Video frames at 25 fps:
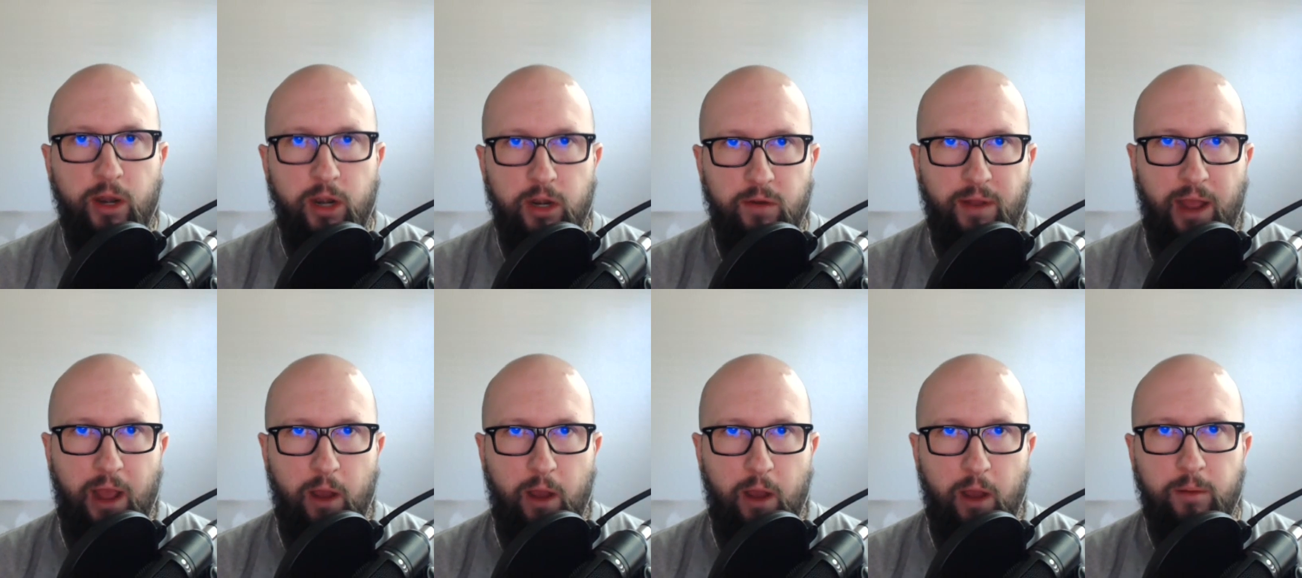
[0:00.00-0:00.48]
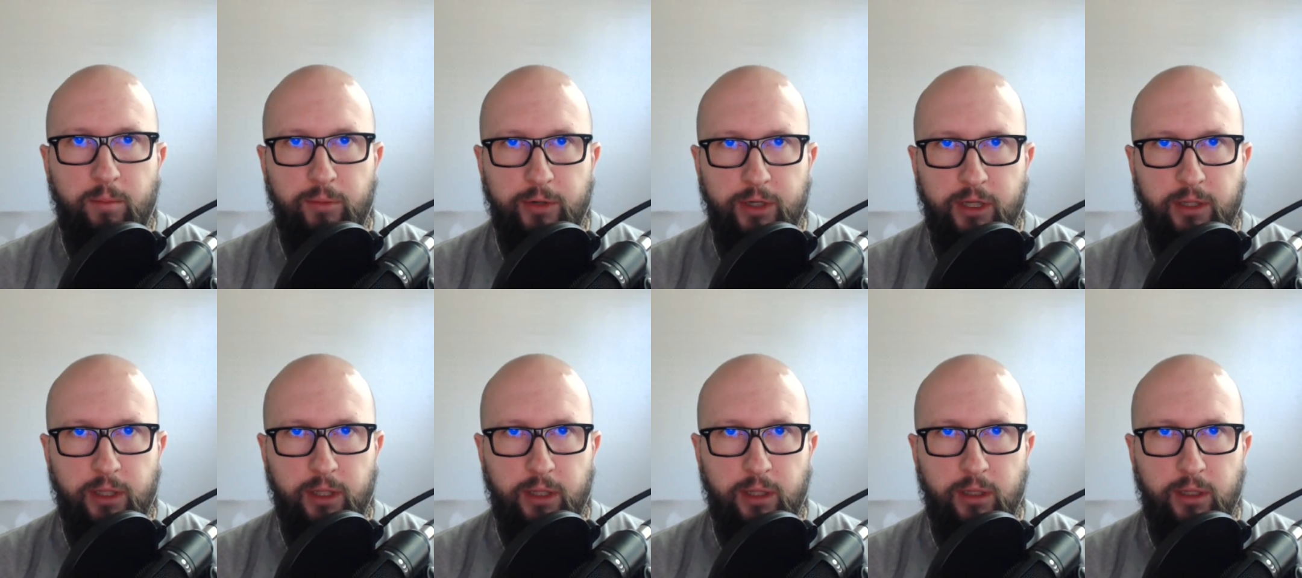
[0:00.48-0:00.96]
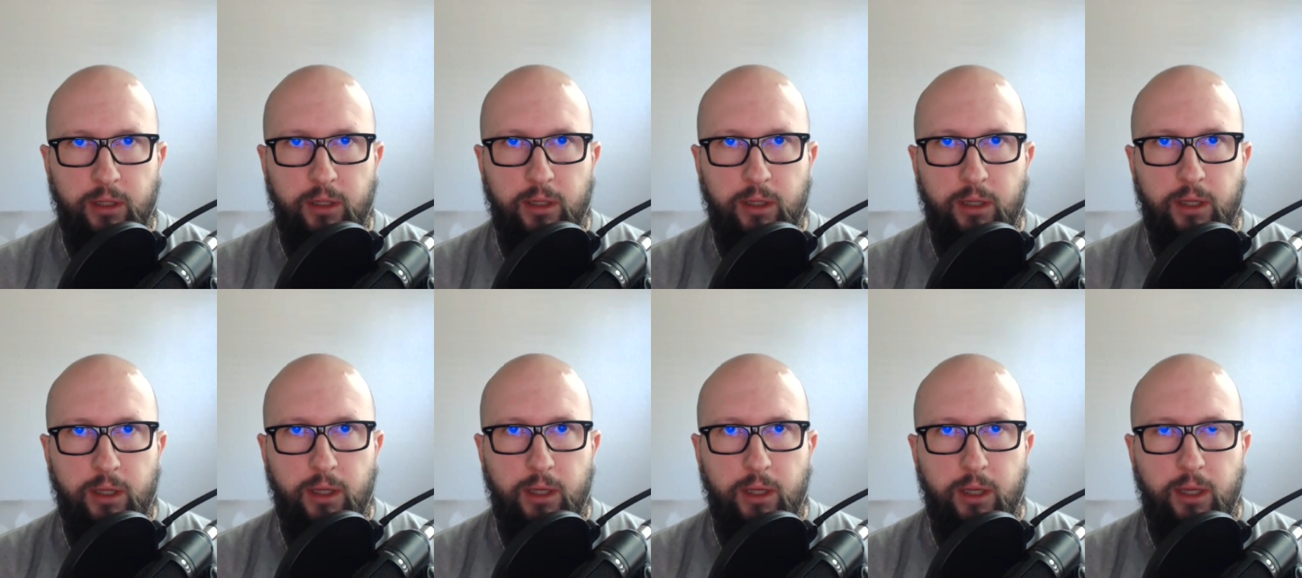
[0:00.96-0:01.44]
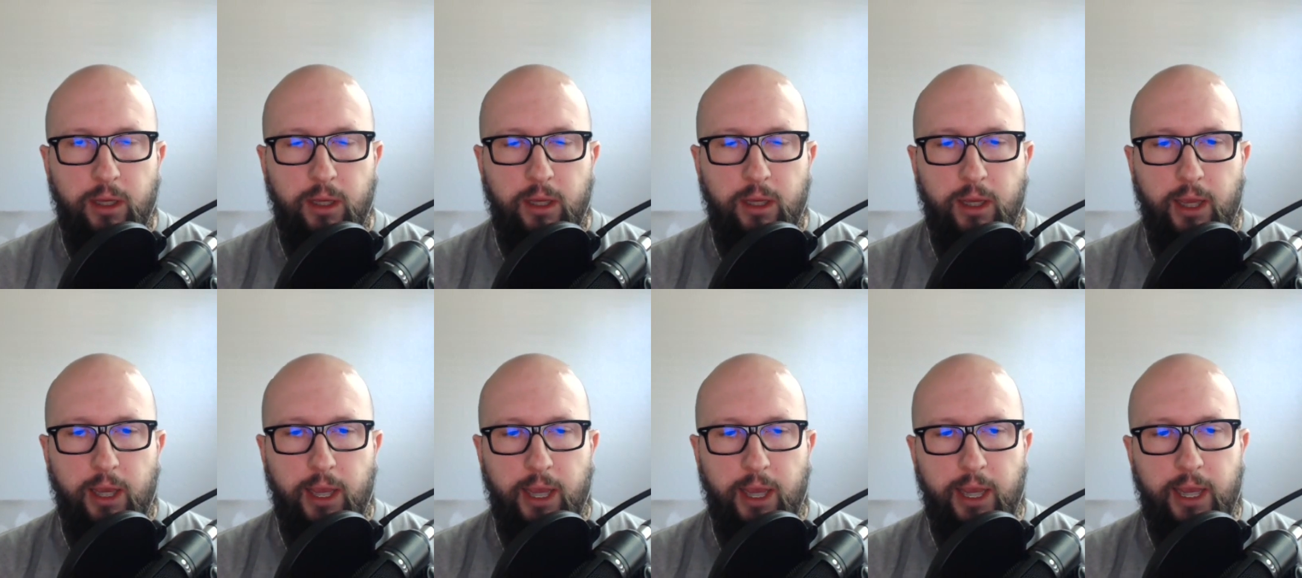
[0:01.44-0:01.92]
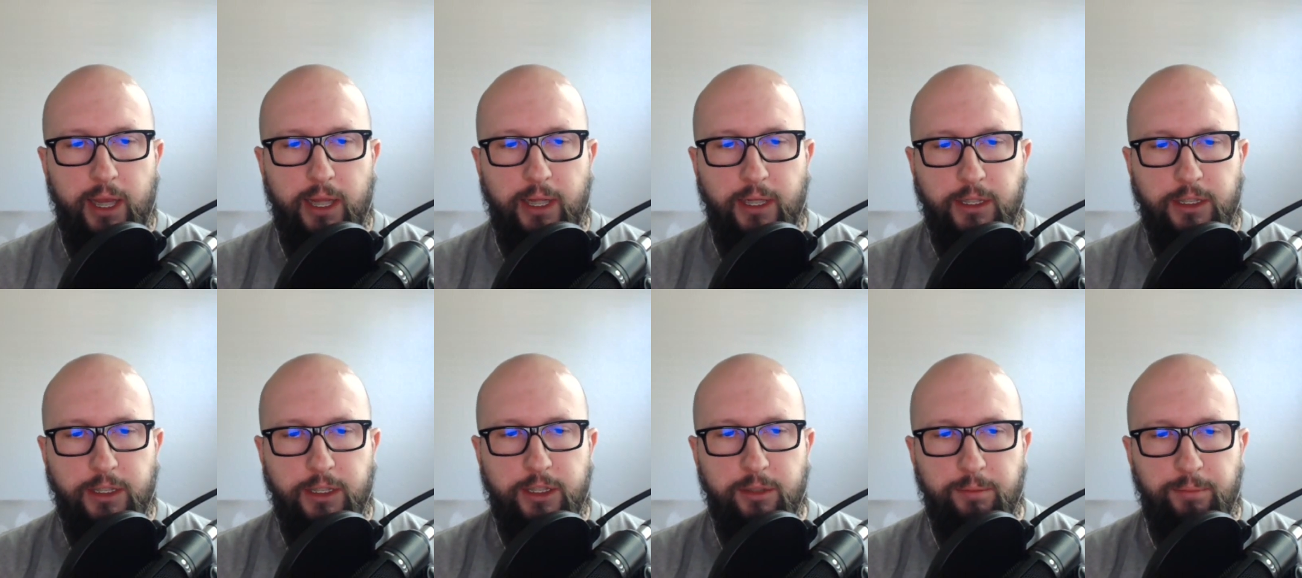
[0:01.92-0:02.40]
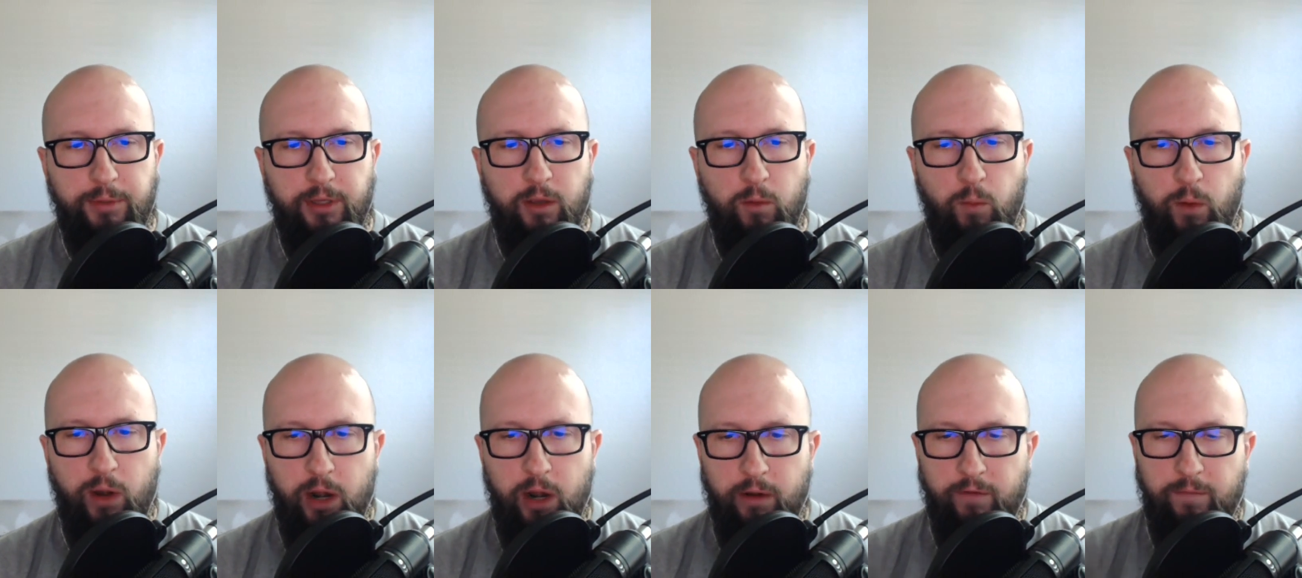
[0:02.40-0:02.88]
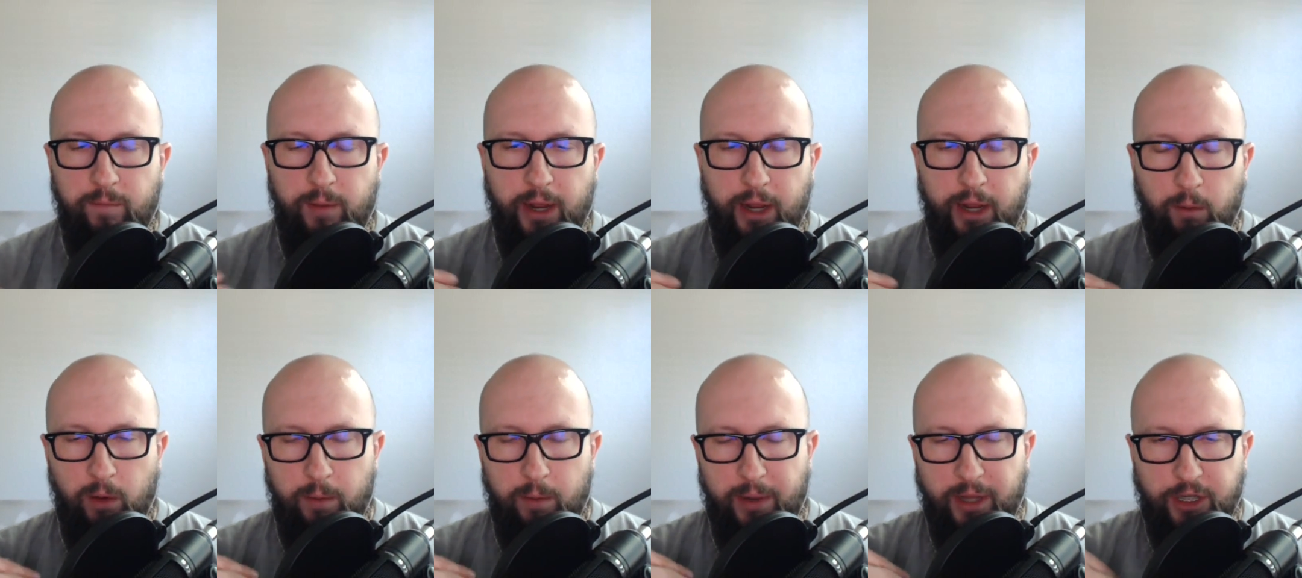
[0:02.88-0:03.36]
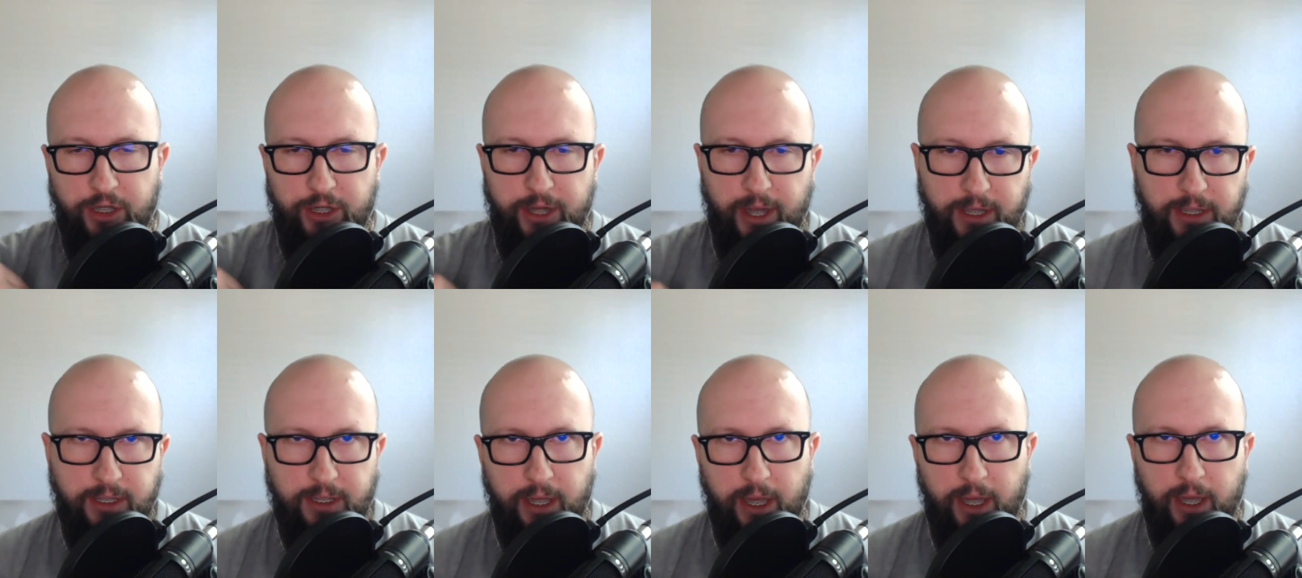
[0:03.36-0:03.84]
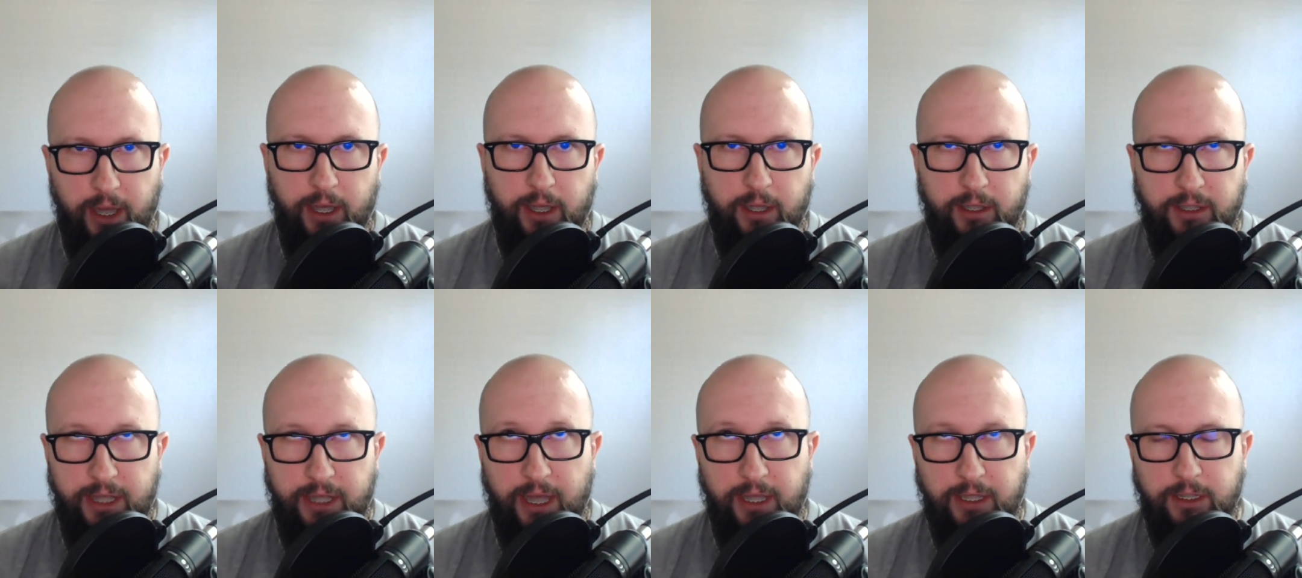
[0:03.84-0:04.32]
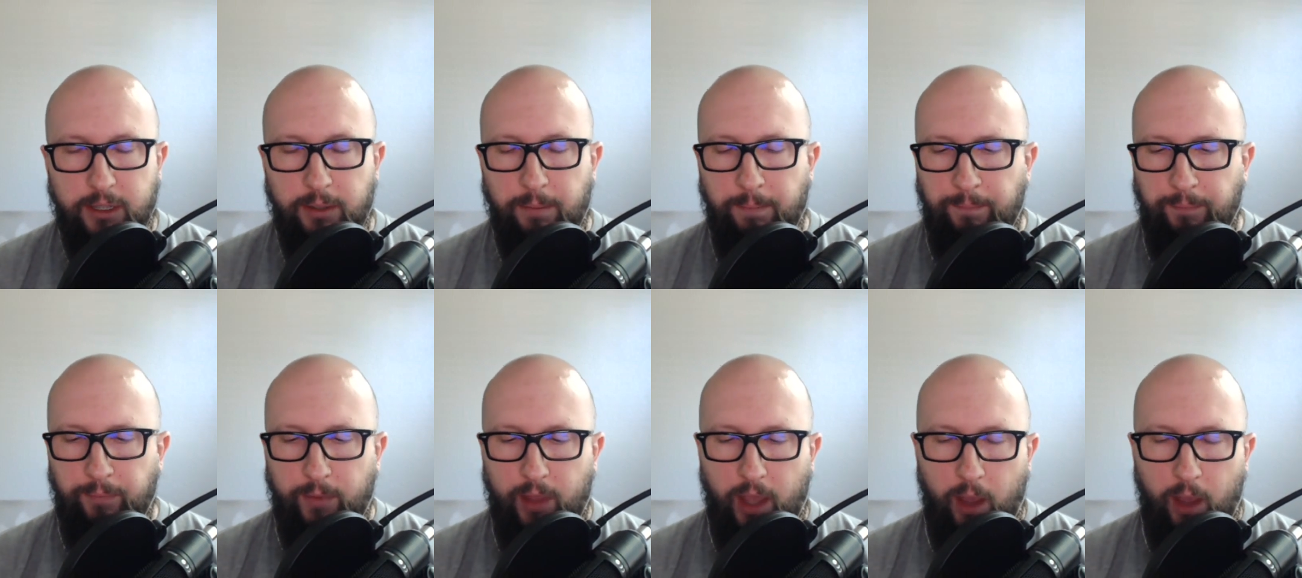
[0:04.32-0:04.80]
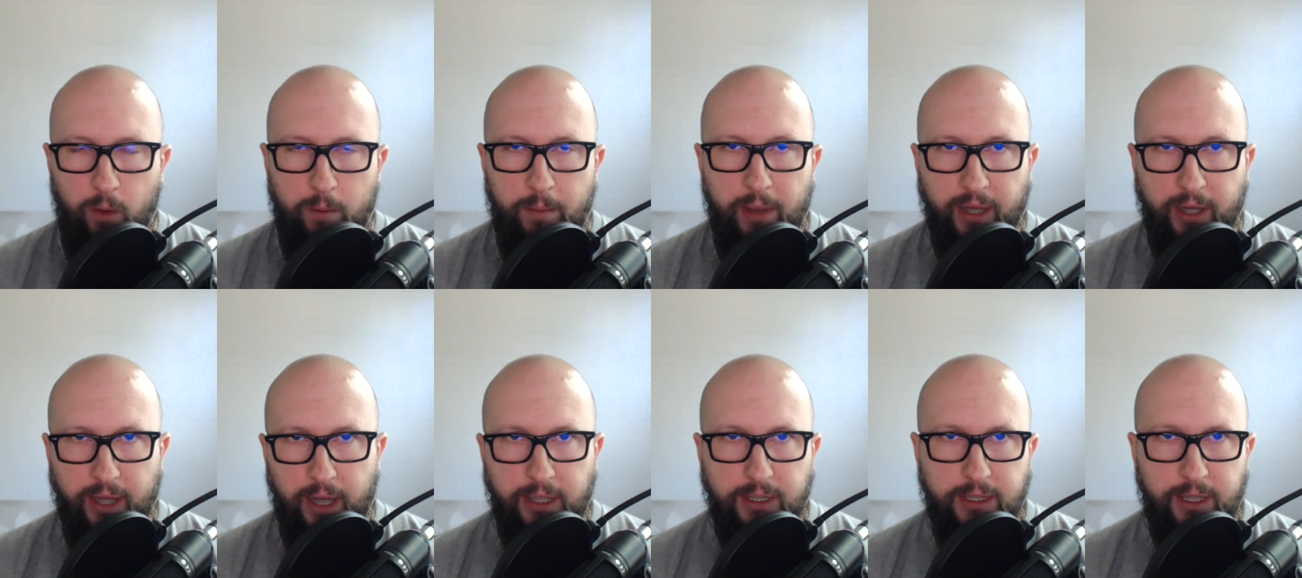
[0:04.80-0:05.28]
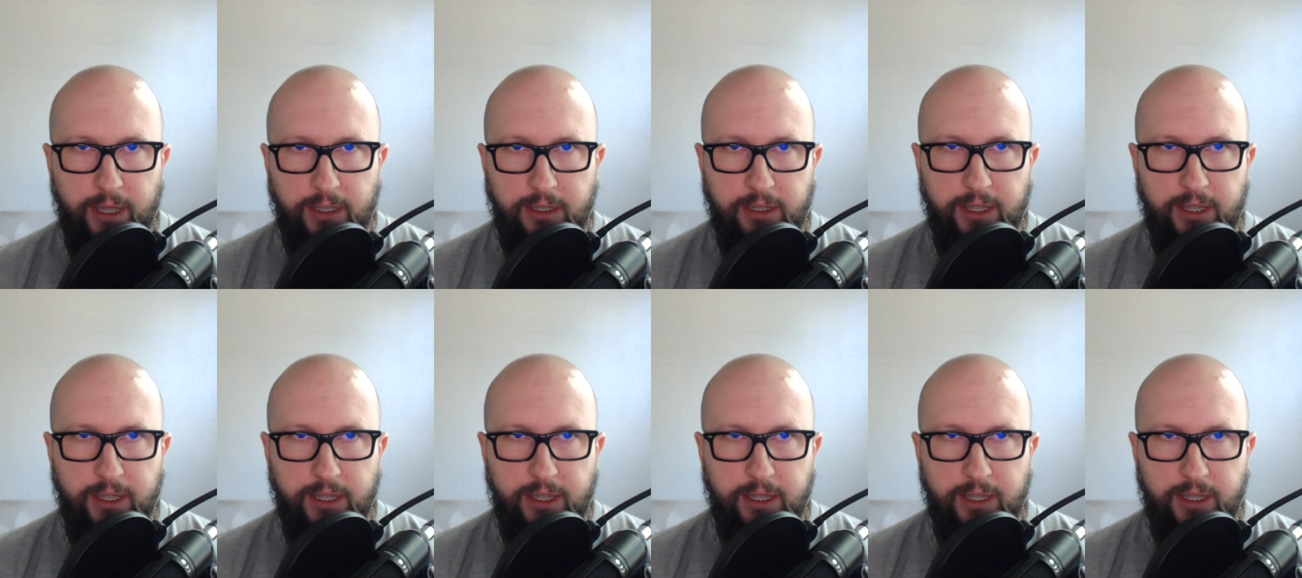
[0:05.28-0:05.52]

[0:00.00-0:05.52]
of how I'm breathing, and to be aware of what my chest says and what my gut says.